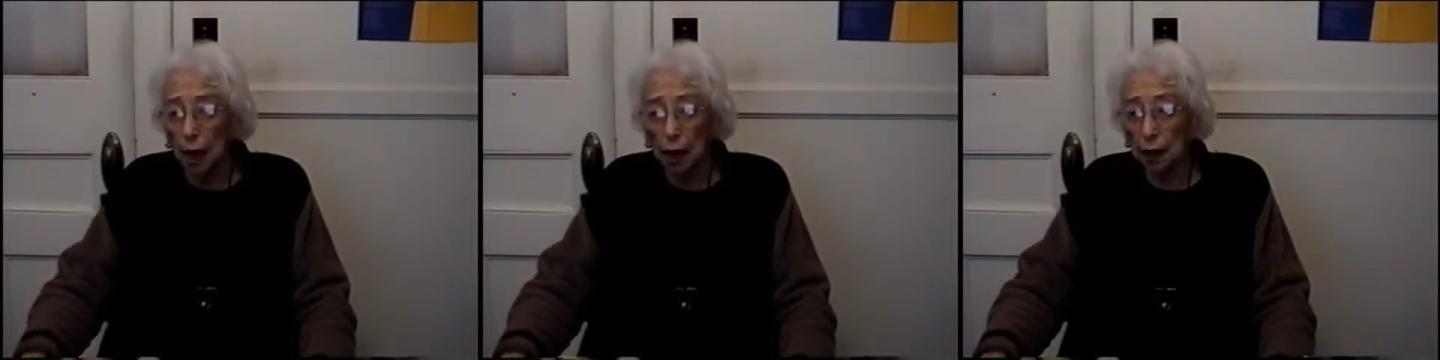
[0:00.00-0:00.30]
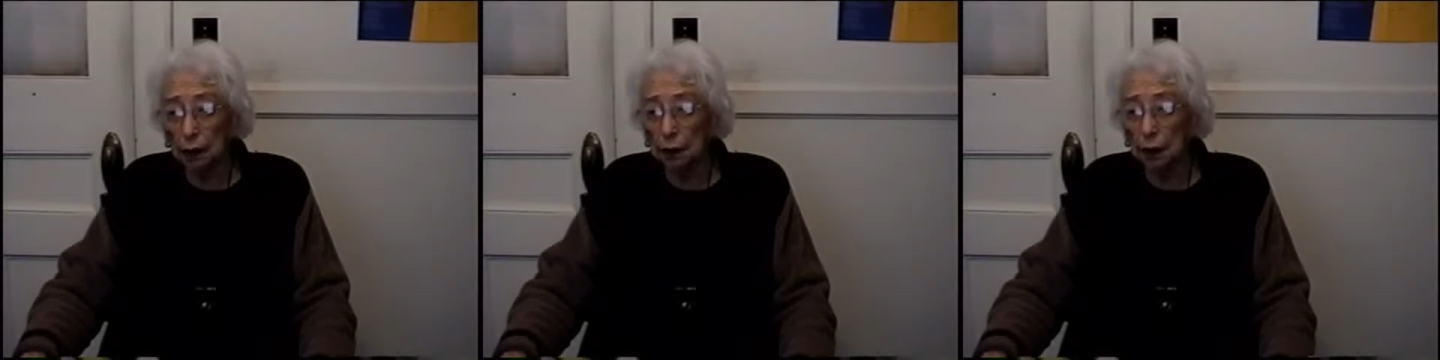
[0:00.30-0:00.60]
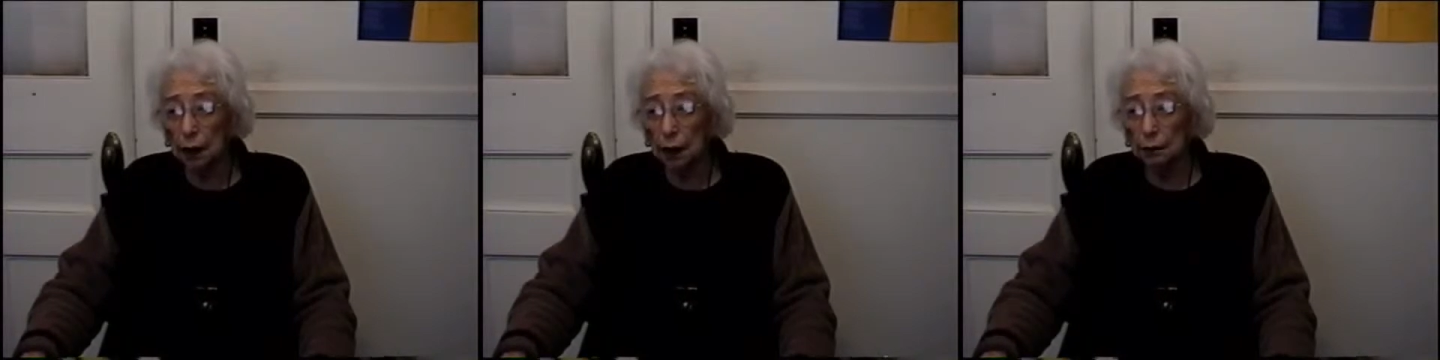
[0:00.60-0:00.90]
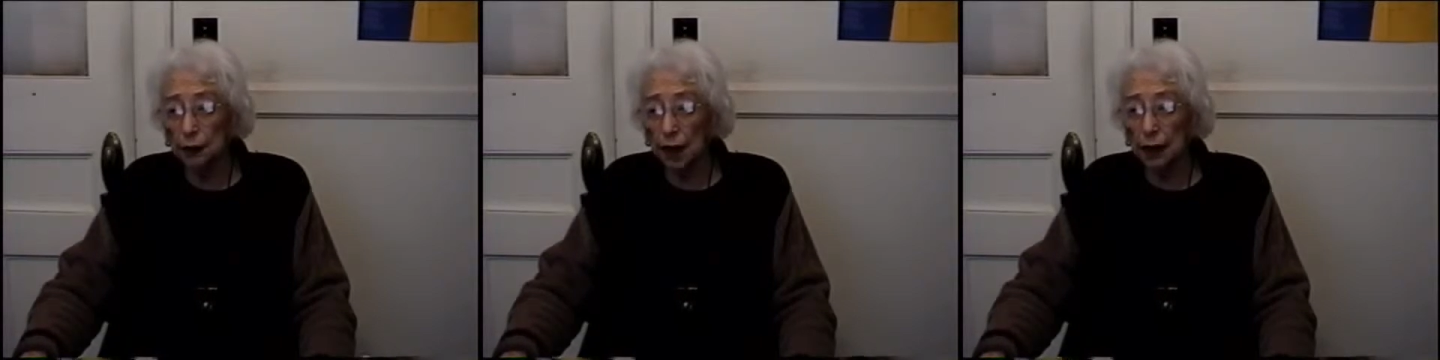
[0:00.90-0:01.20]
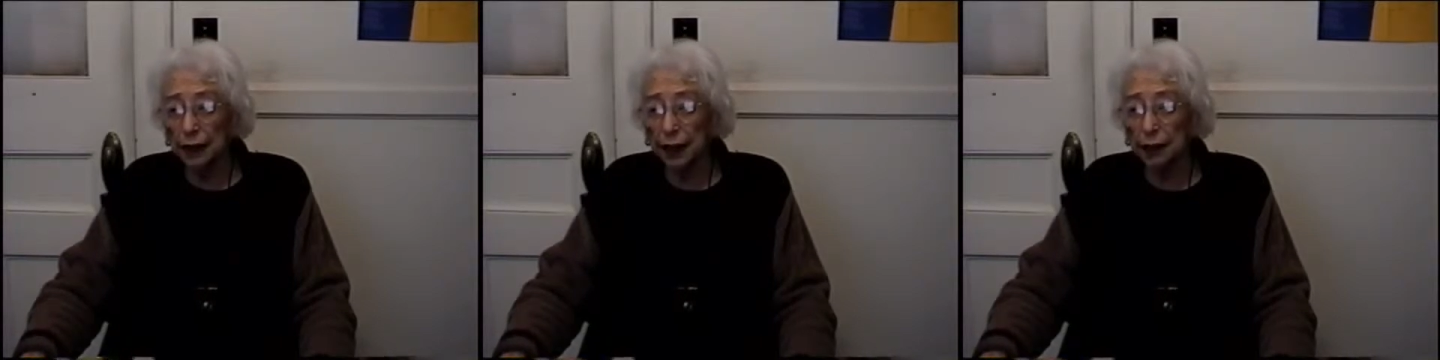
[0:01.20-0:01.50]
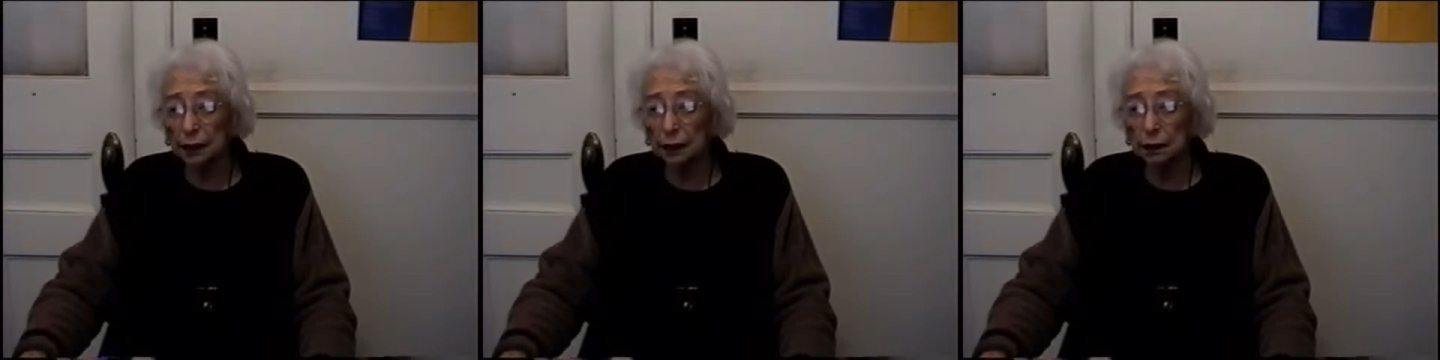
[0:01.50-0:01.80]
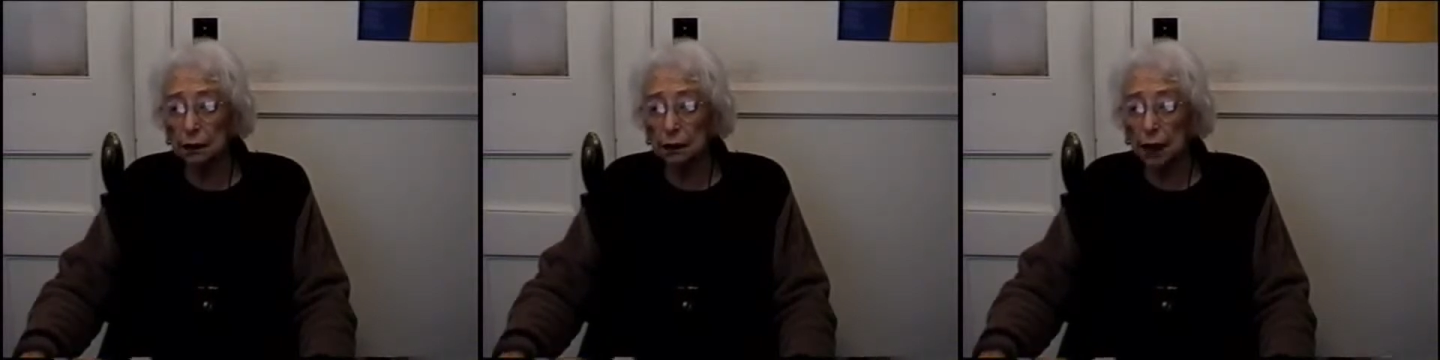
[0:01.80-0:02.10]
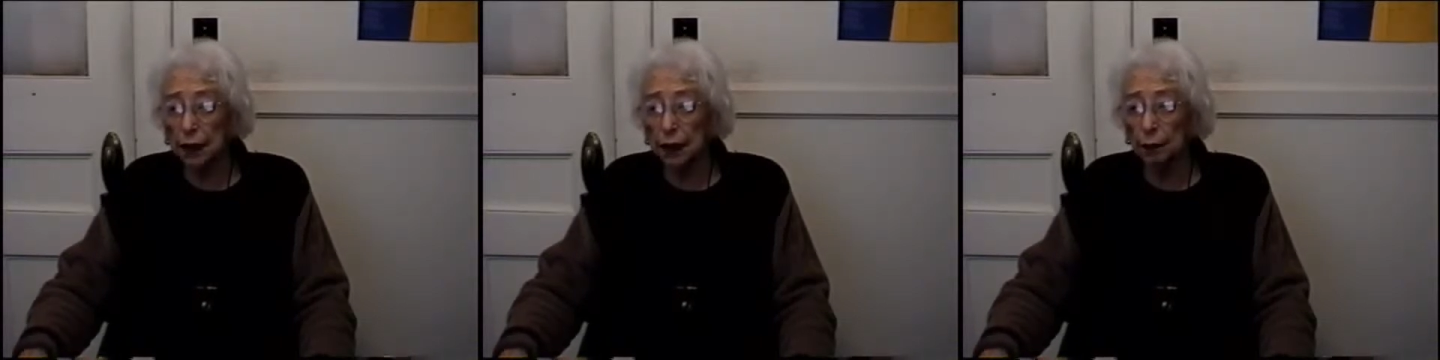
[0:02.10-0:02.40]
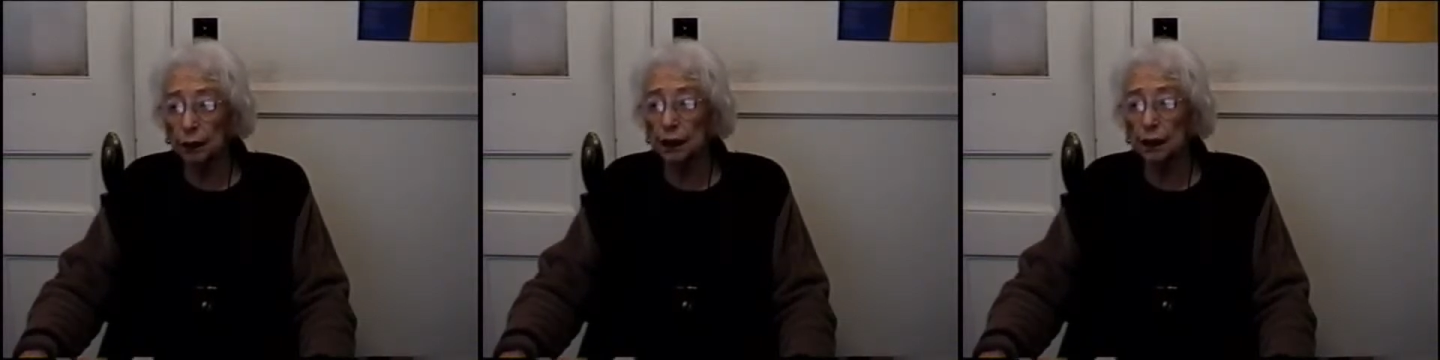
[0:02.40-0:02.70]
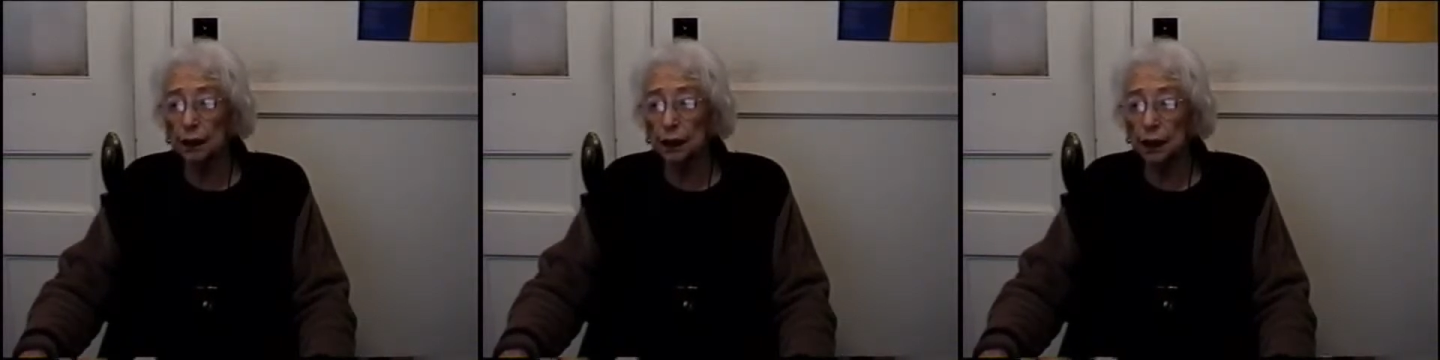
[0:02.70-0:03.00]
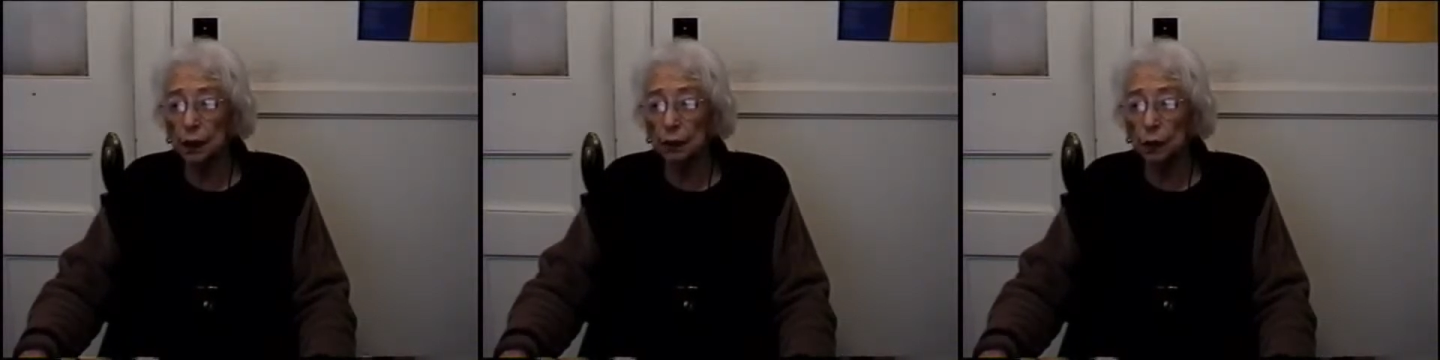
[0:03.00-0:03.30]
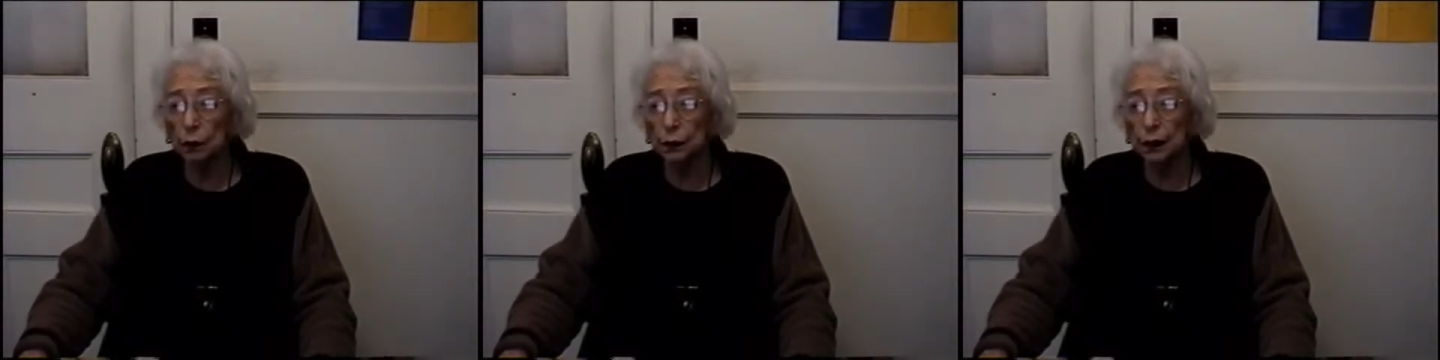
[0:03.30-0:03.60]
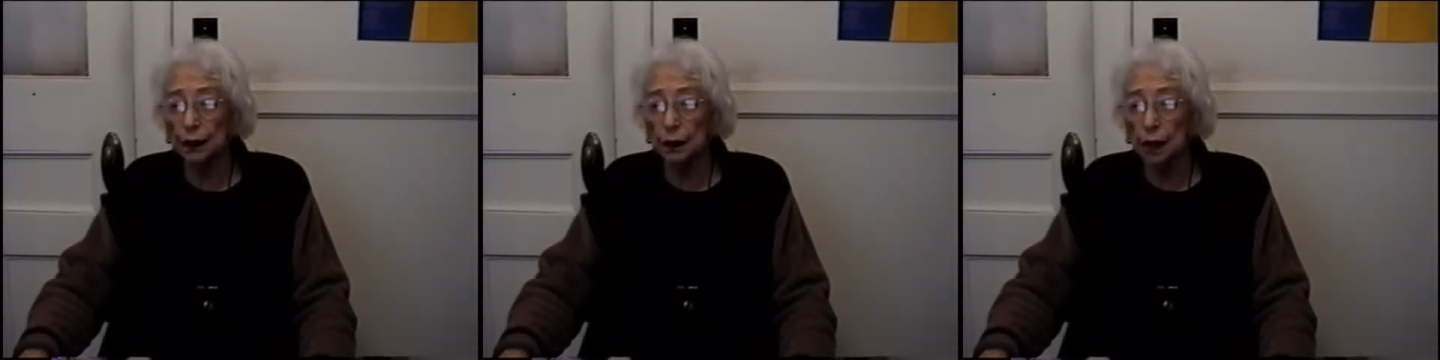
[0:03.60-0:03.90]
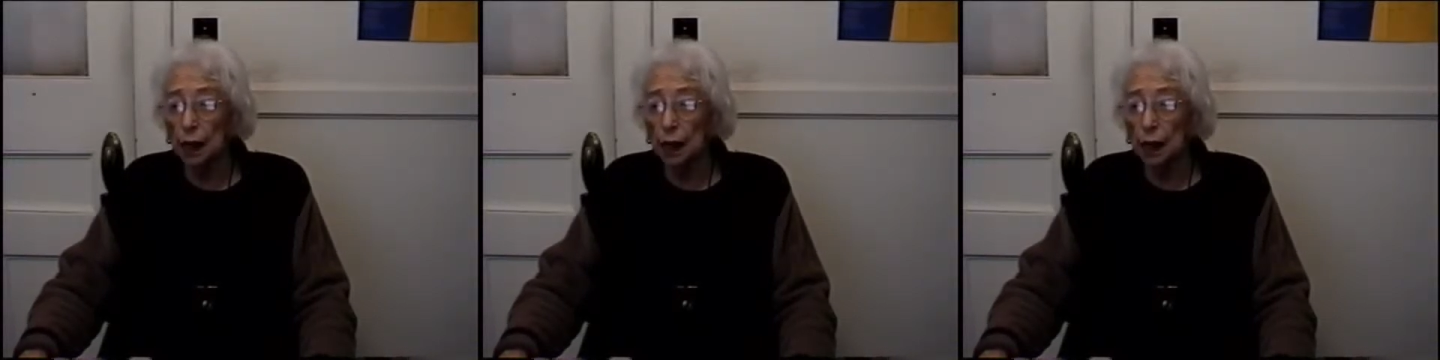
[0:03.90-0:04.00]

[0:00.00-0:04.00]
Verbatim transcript: and um, I can't, I can't begin to tell you what we did.